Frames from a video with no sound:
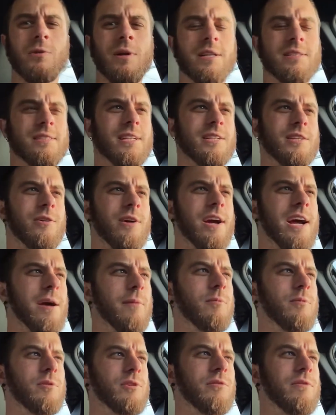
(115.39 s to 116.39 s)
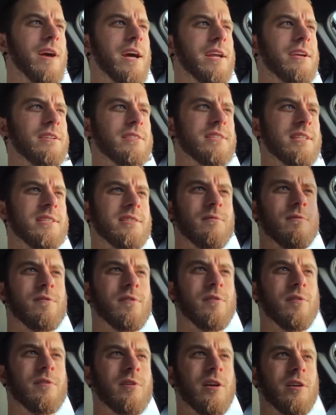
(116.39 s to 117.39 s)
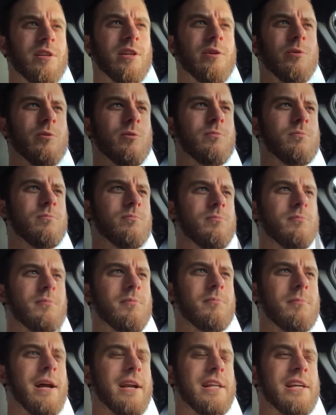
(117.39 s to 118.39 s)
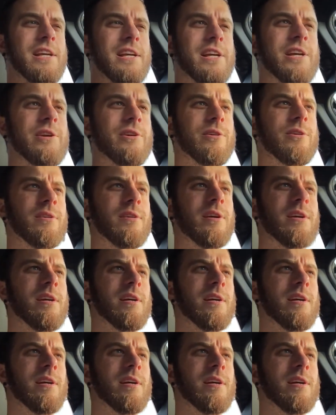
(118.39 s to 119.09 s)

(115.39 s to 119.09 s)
I said, "Crap, you've had the system for about a year.